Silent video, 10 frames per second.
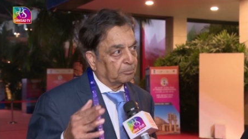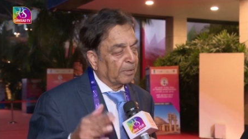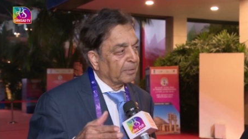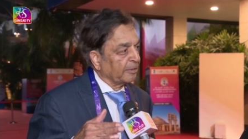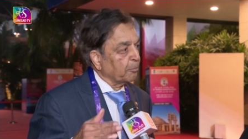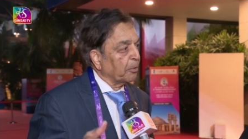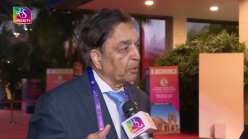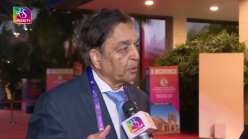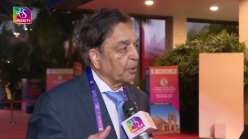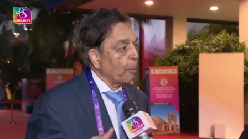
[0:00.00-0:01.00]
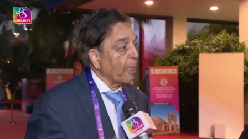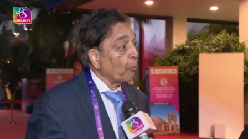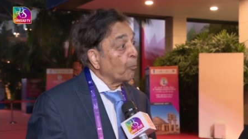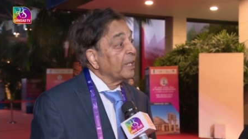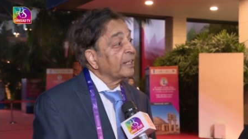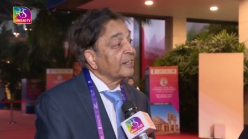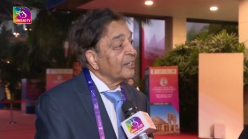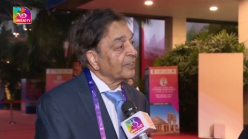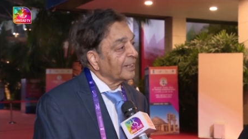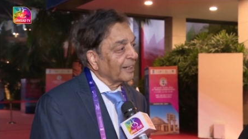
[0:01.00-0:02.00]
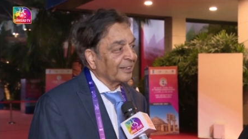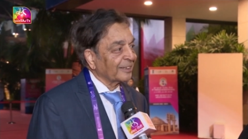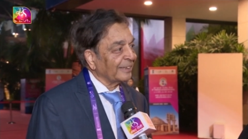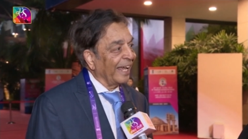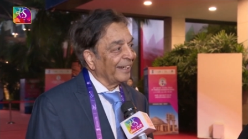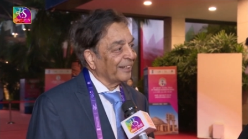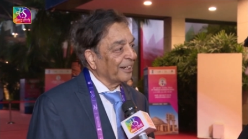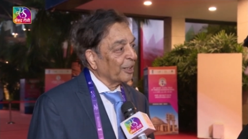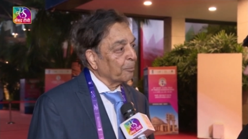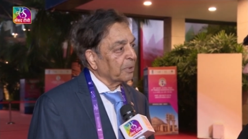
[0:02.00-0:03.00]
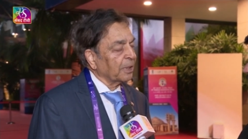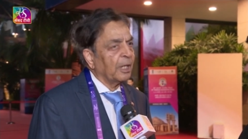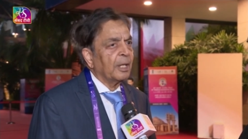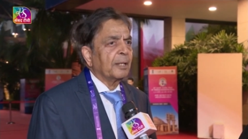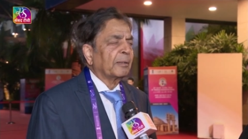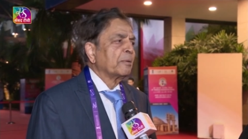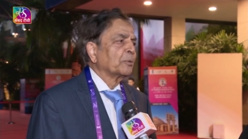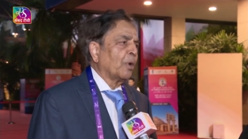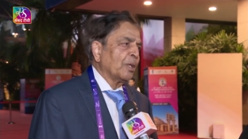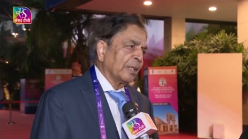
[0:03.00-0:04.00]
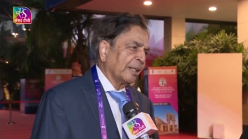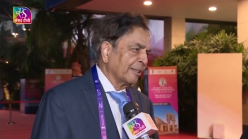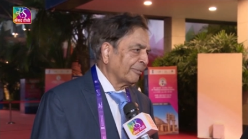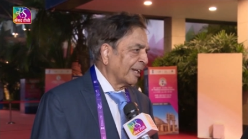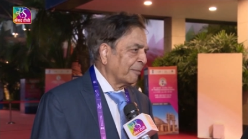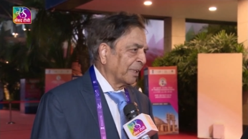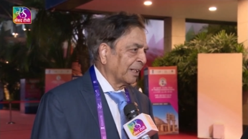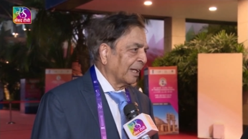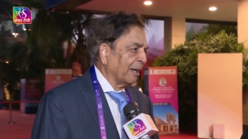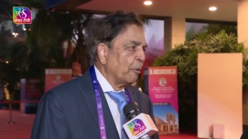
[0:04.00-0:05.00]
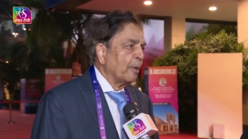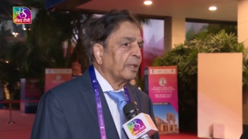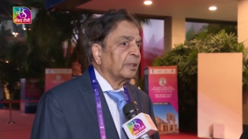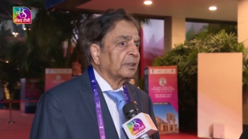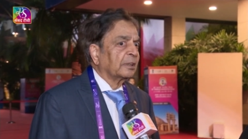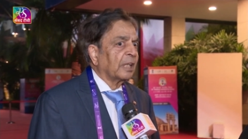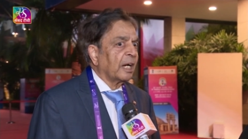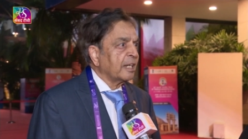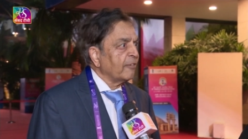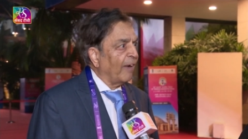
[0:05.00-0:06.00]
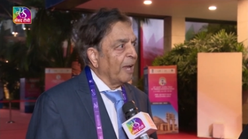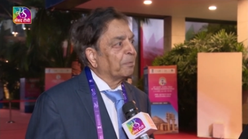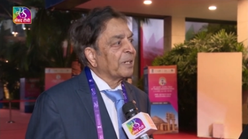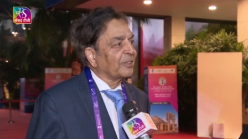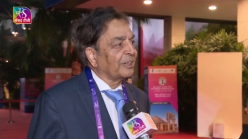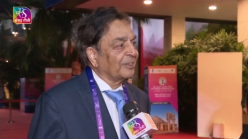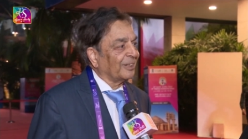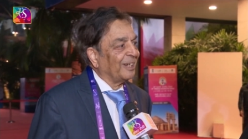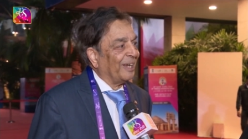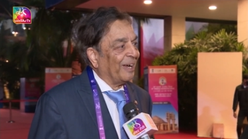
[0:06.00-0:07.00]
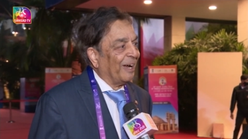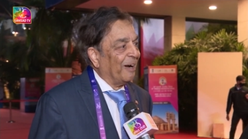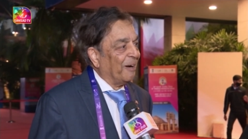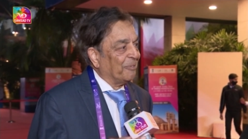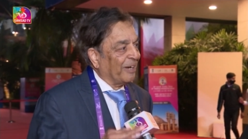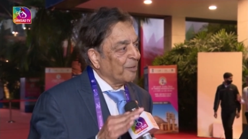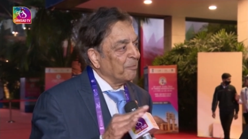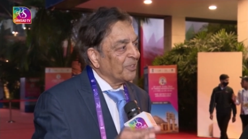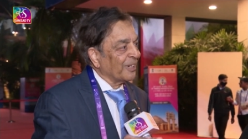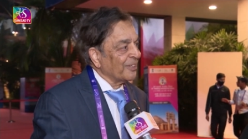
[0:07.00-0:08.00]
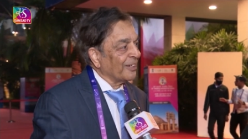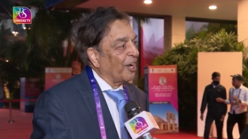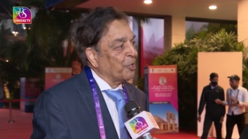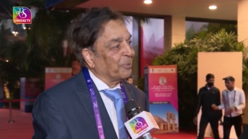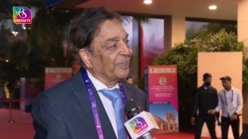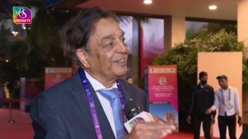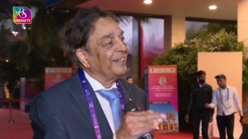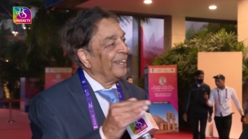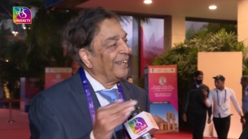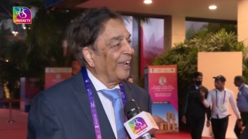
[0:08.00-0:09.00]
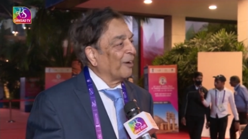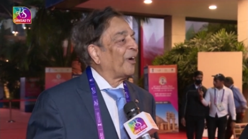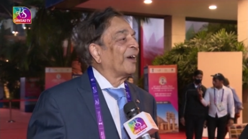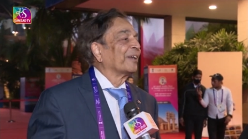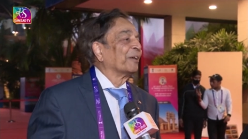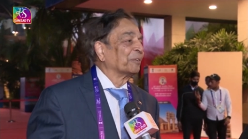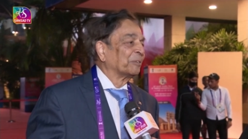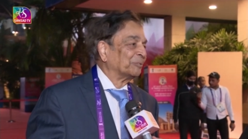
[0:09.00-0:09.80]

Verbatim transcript: member of the board, we initiated this nine eight eight number. It was so successful in America, thirty-five percent of admissions in hospital have gone down